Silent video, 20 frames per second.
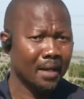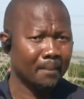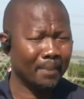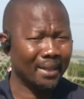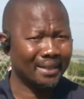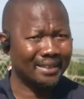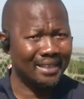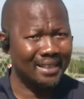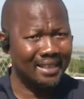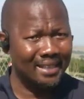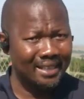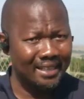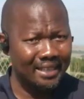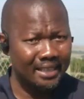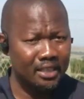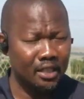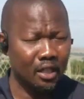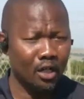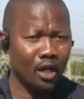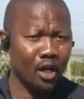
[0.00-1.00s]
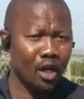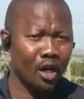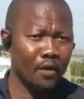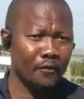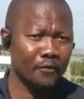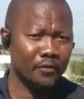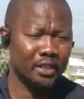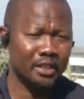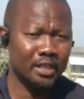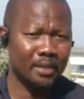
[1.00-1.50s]
But the leader
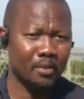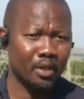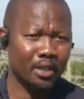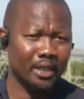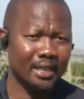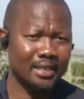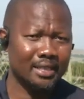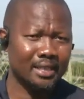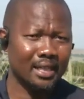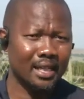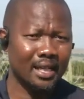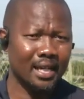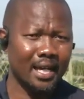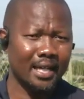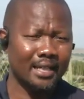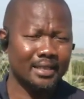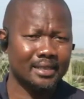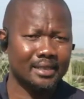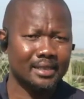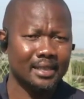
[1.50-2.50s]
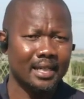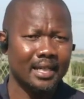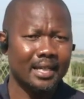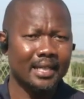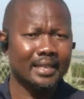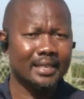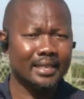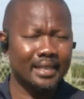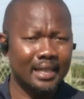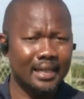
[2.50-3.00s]
of the Democratic Alliance
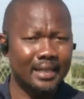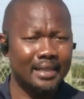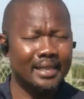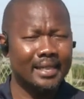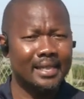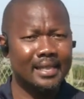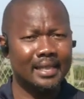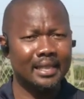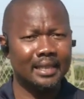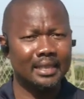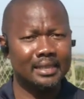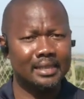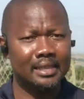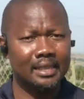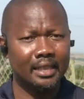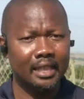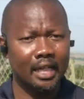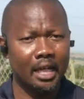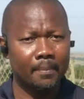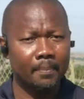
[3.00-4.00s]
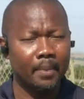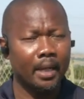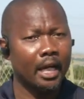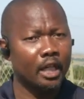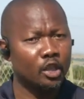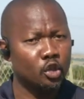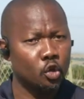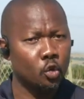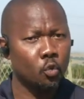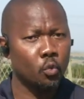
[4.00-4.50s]
here in the Eastern Cape,
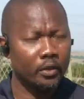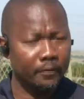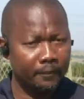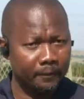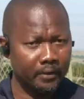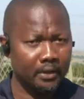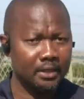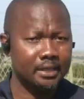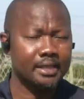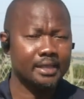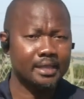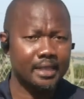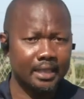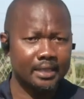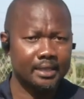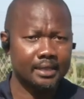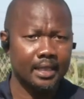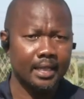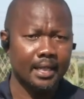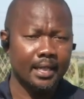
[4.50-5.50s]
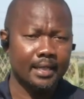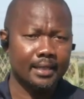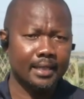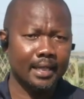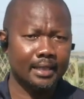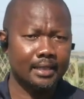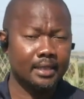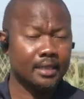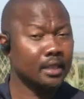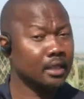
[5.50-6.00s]
Andrew Whitfield, says
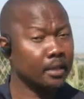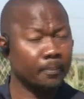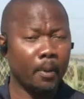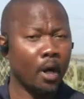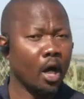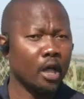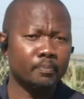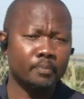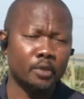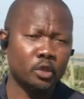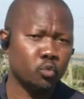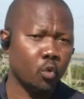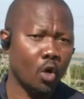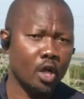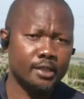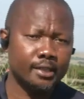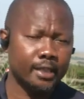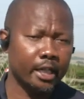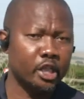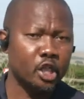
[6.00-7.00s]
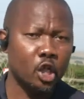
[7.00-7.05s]
that the department was a